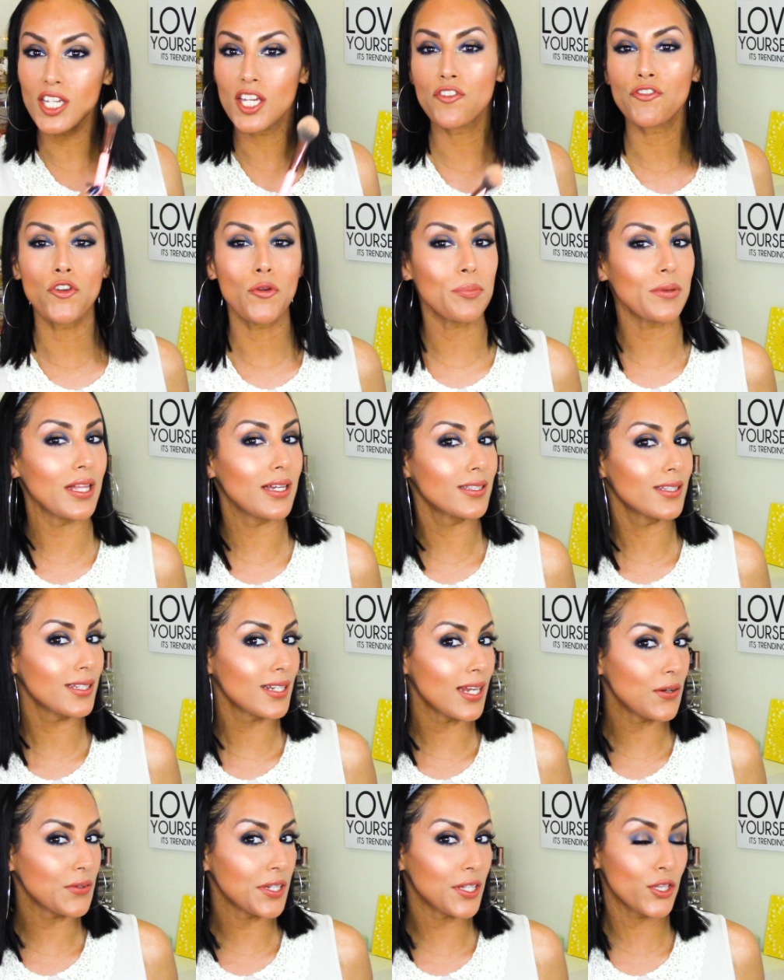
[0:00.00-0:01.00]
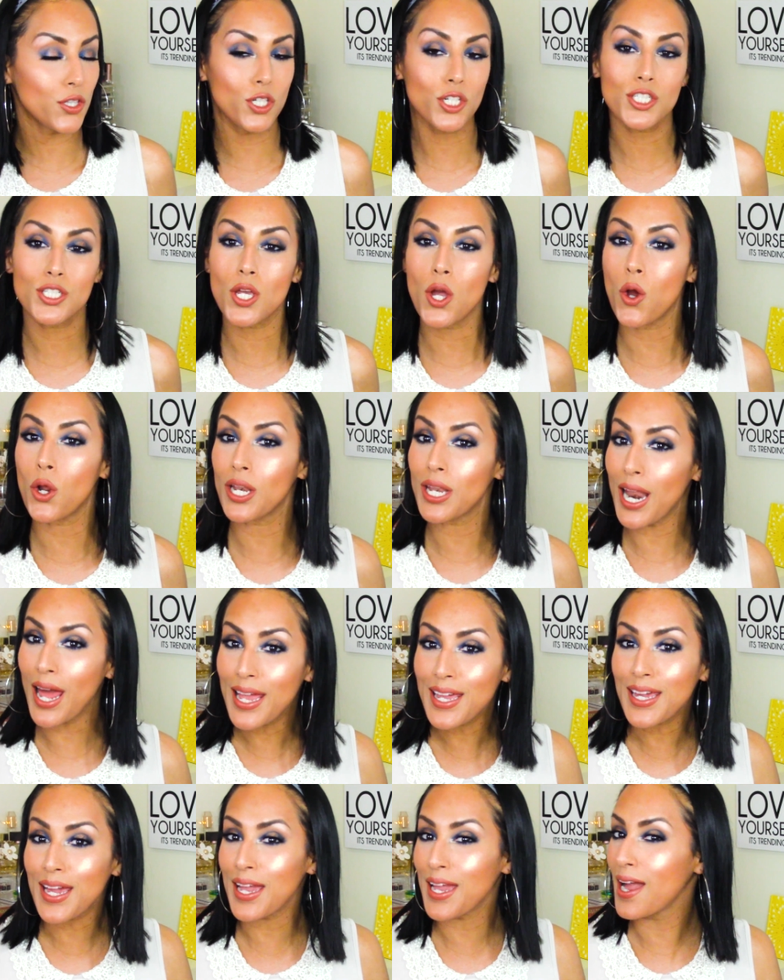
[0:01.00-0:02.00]
If you blend it out, it looks
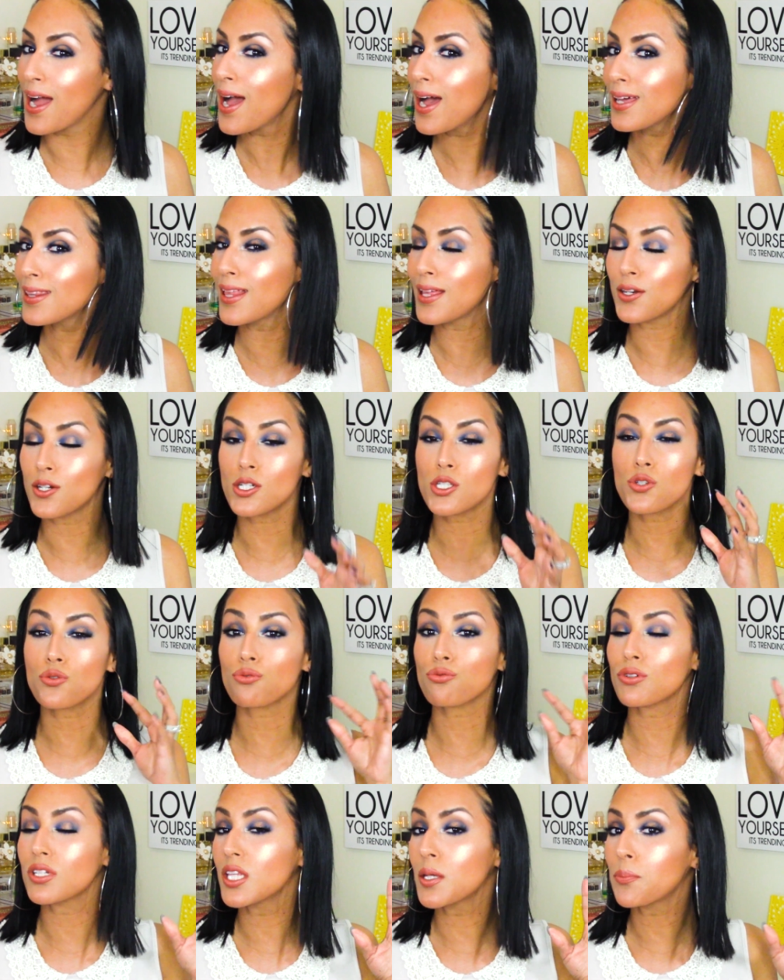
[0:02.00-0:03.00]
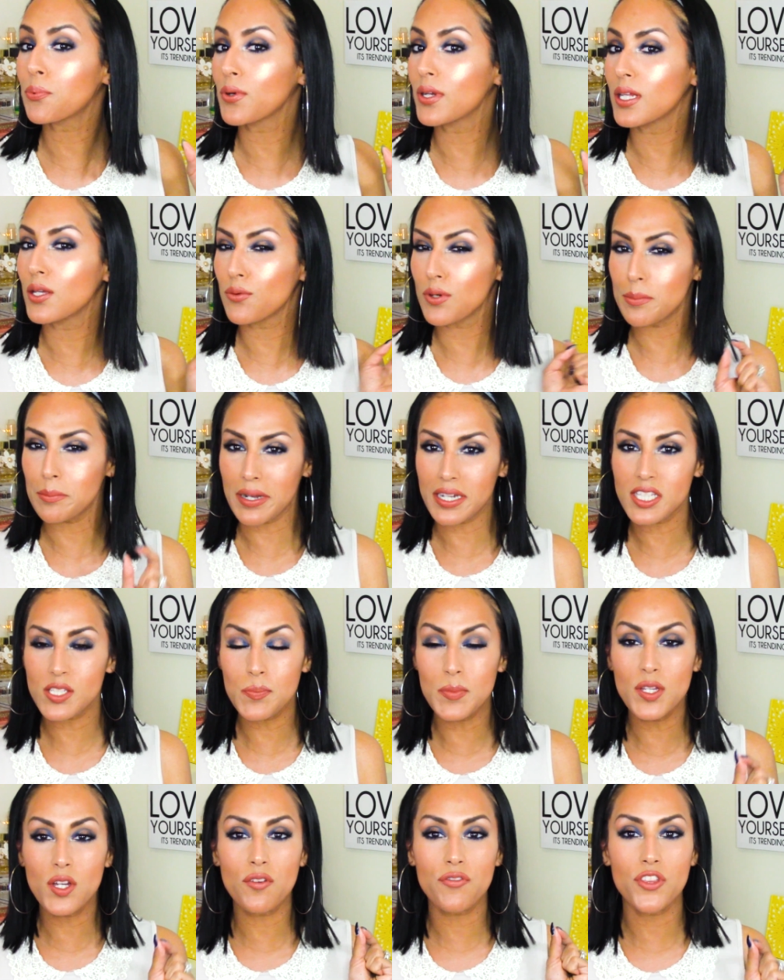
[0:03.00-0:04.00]
like a highlighter. It's really pretty.
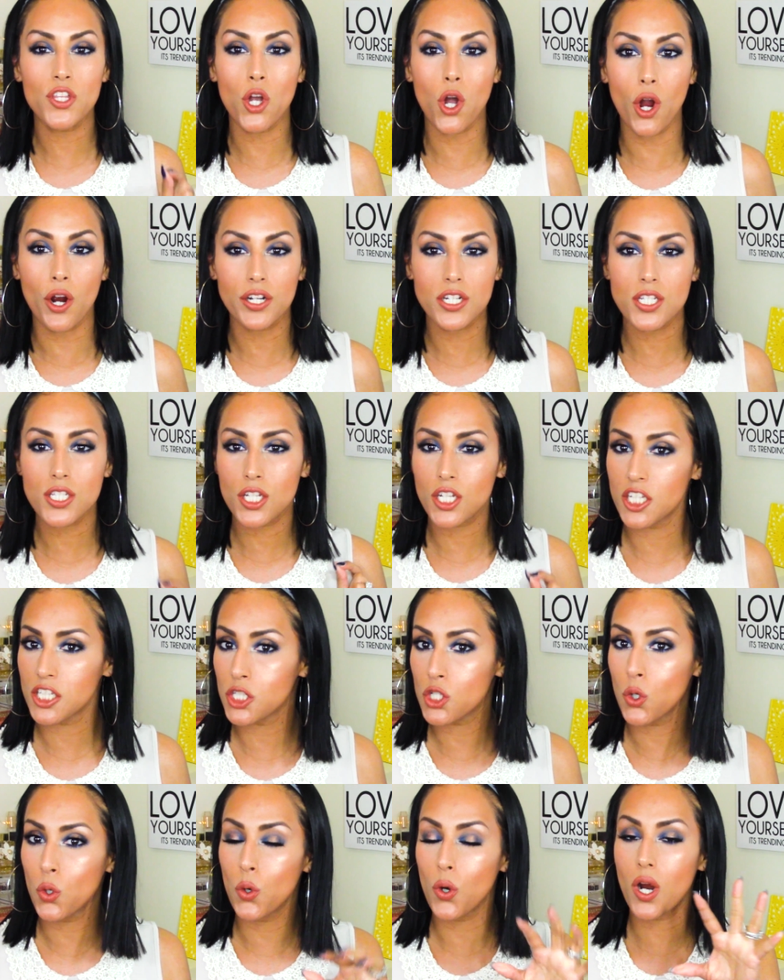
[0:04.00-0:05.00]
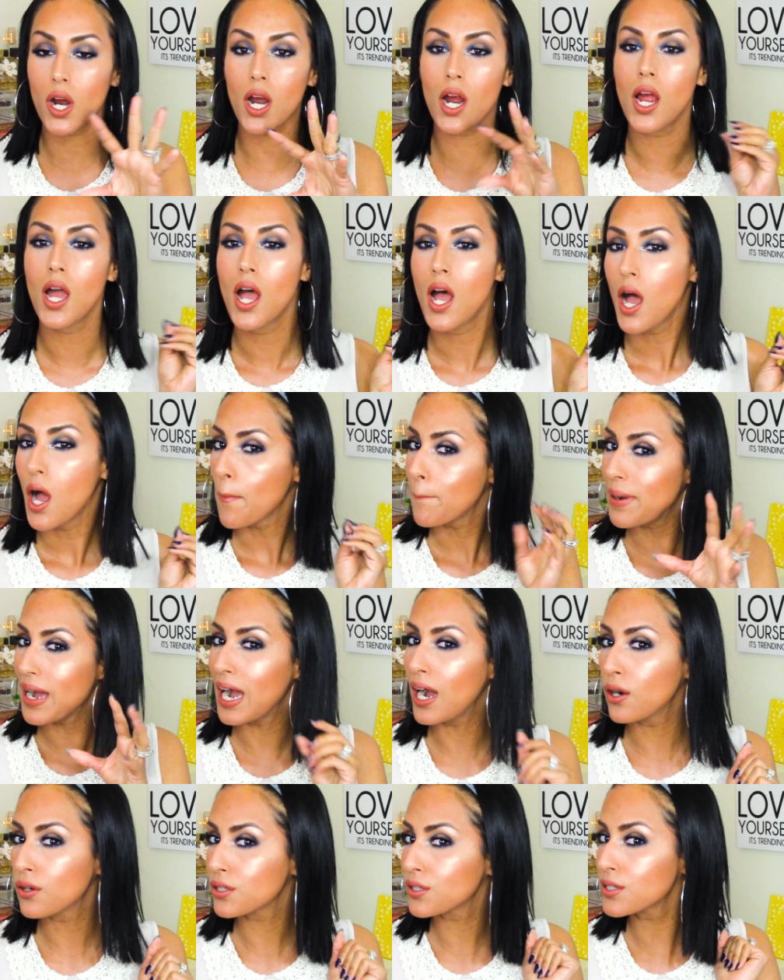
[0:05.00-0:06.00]
Reminds me of the Artist Couture
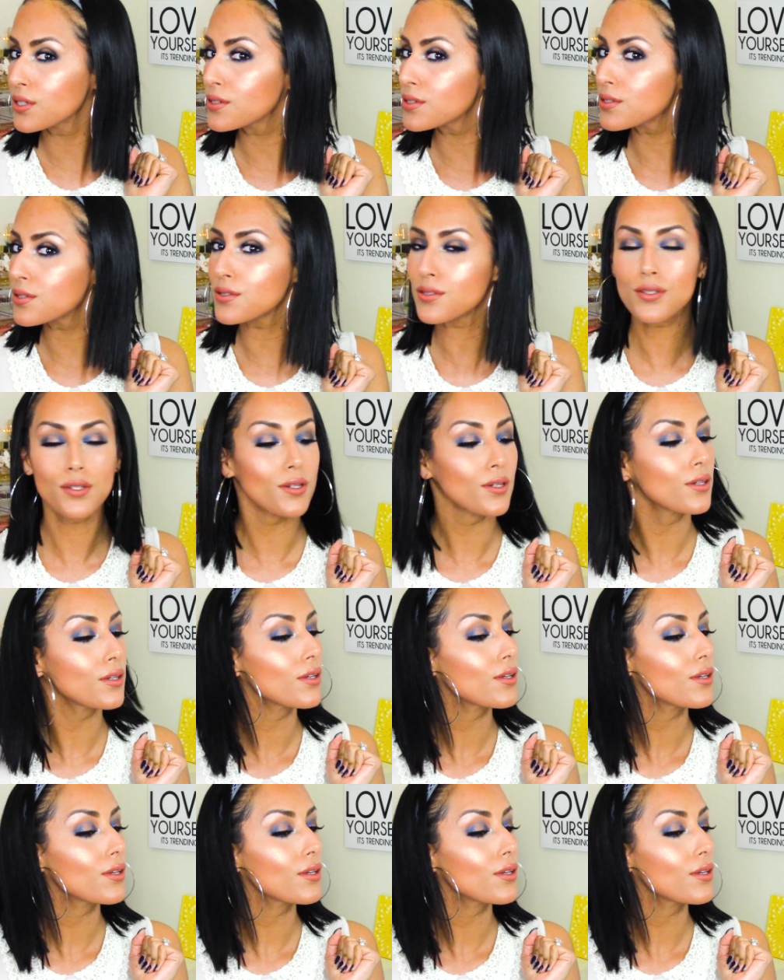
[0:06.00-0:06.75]
powders.